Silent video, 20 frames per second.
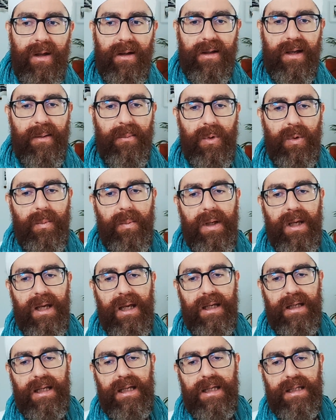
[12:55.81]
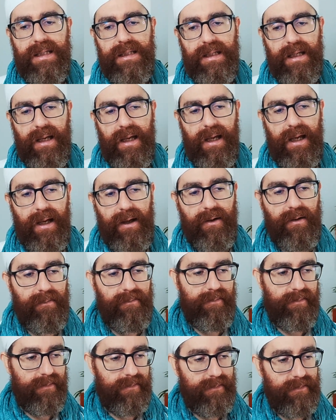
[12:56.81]
there would be this,
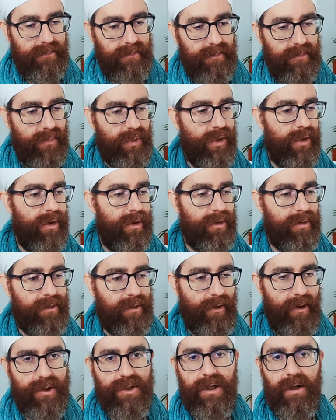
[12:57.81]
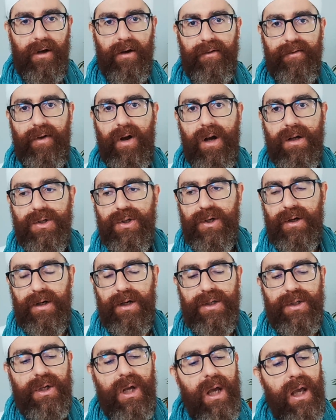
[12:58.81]
crossing of
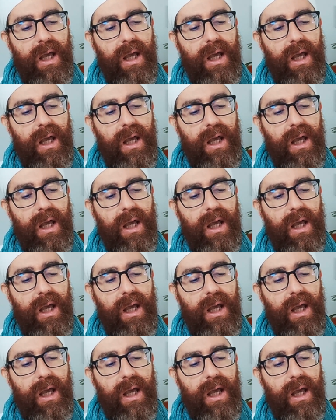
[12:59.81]
cultures,